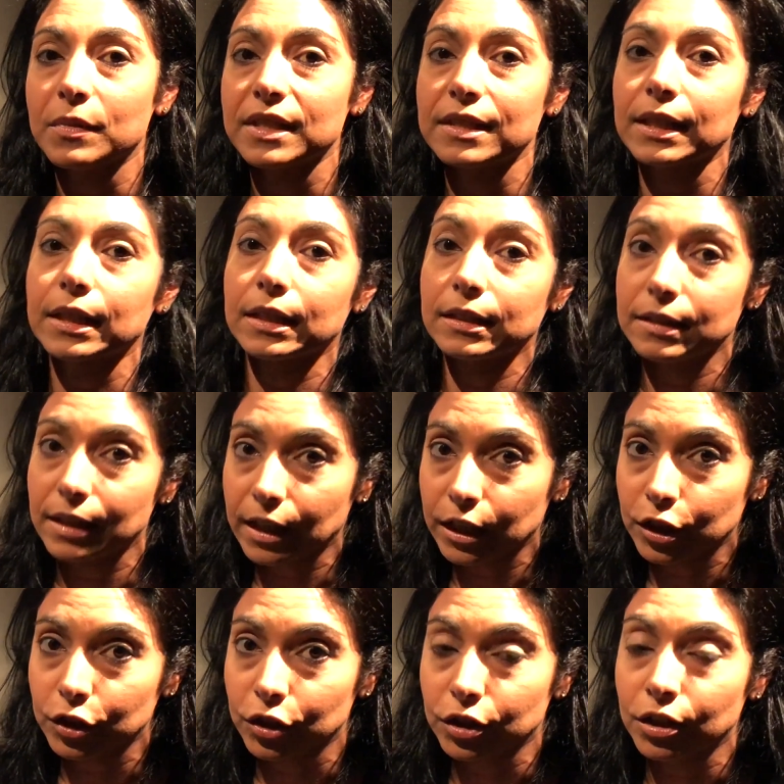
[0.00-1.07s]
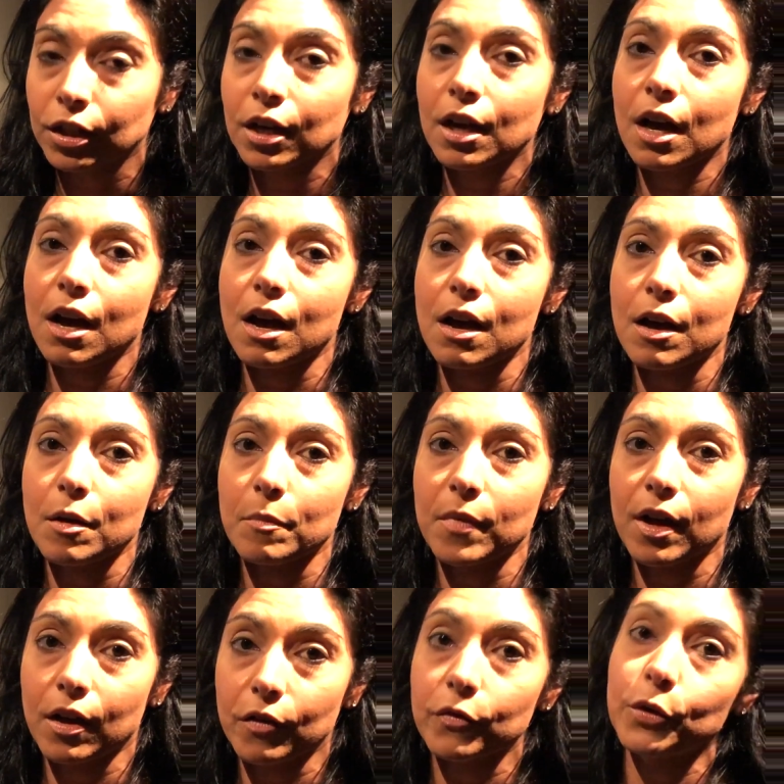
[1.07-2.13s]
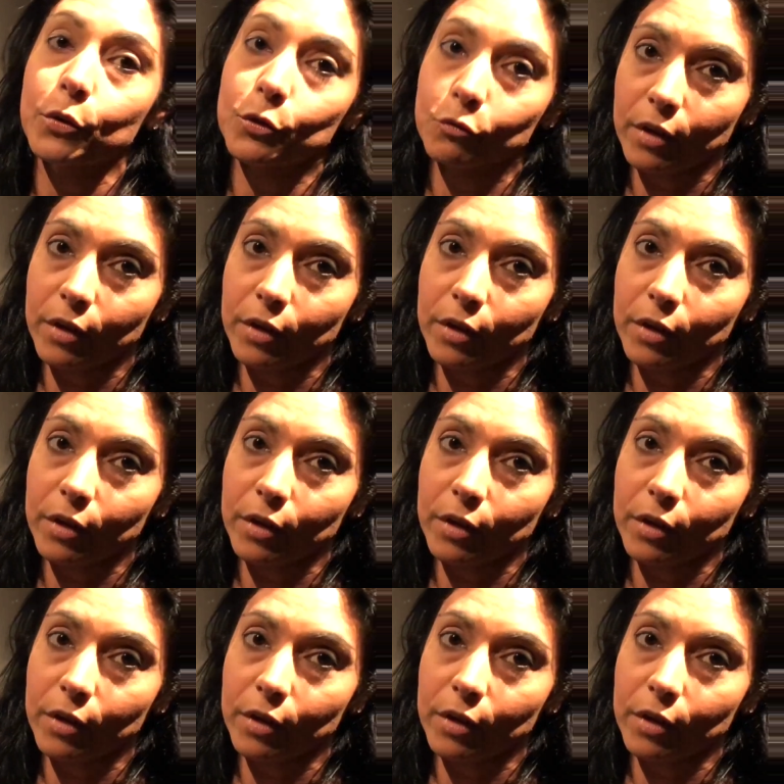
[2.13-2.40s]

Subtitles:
is a container of those